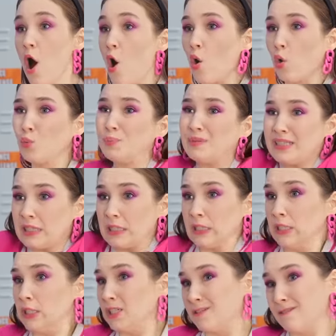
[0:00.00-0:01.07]
so
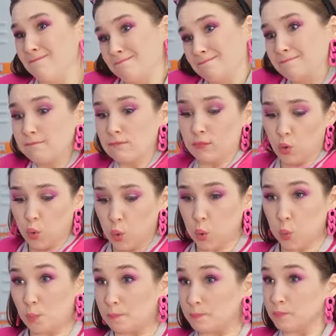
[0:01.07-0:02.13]
sorry, Jen.
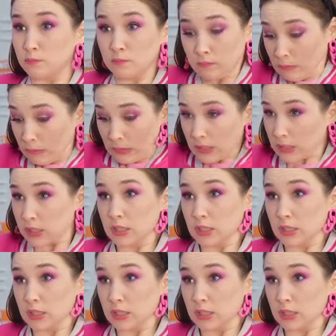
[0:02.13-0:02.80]
It just slipped out of my